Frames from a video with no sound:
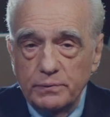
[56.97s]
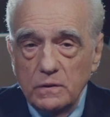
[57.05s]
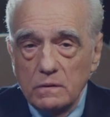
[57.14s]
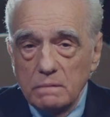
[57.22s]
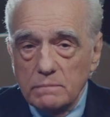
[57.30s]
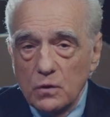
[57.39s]

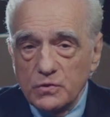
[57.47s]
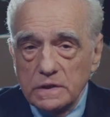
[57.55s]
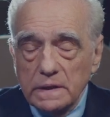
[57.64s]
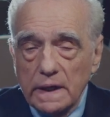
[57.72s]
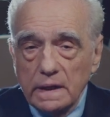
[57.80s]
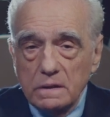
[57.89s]
pure emotion
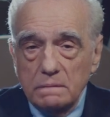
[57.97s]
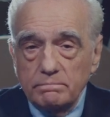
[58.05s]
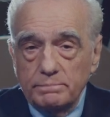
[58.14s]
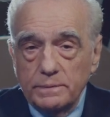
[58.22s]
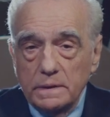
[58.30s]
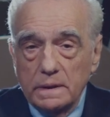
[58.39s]
that I
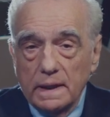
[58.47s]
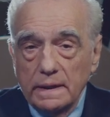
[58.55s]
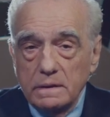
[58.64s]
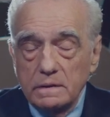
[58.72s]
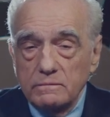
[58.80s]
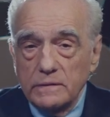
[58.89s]

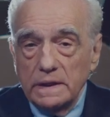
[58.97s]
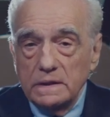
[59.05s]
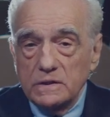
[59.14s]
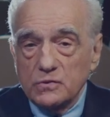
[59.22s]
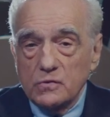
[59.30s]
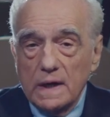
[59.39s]
couldn't really
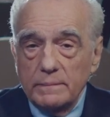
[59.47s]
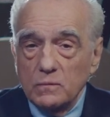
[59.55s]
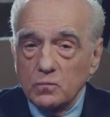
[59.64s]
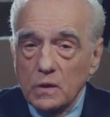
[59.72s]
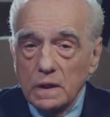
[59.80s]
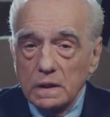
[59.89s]
describe
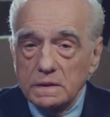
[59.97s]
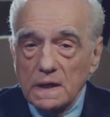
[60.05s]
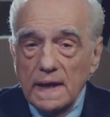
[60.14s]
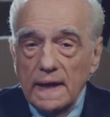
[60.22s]
in words.